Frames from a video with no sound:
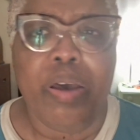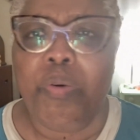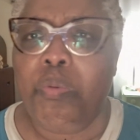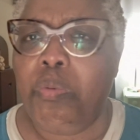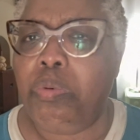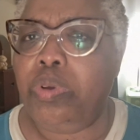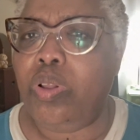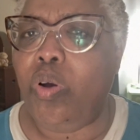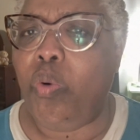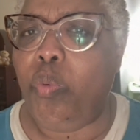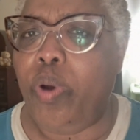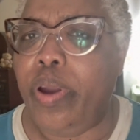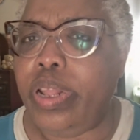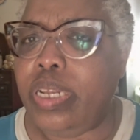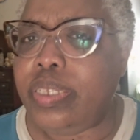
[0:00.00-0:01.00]

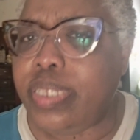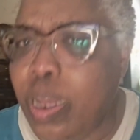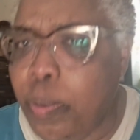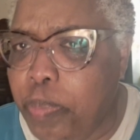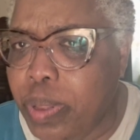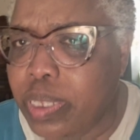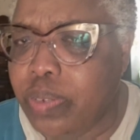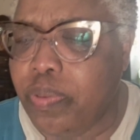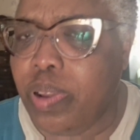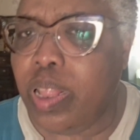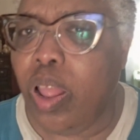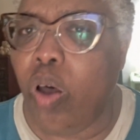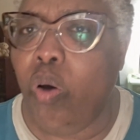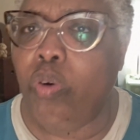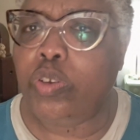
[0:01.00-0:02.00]
wearing the simplest of
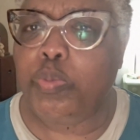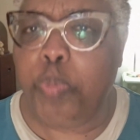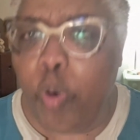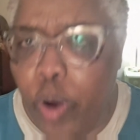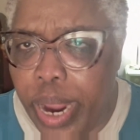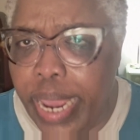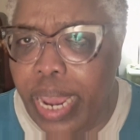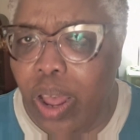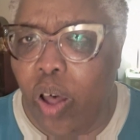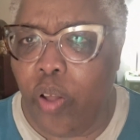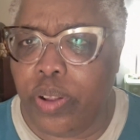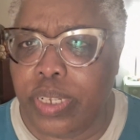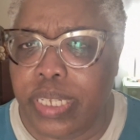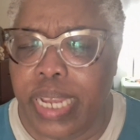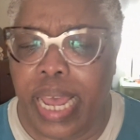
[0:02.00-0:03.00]
clothes, praying all
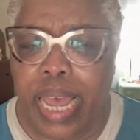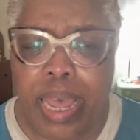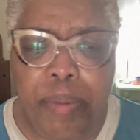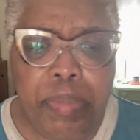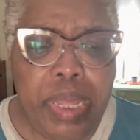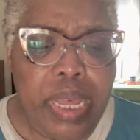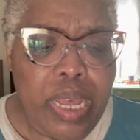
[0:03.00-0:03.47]
the time.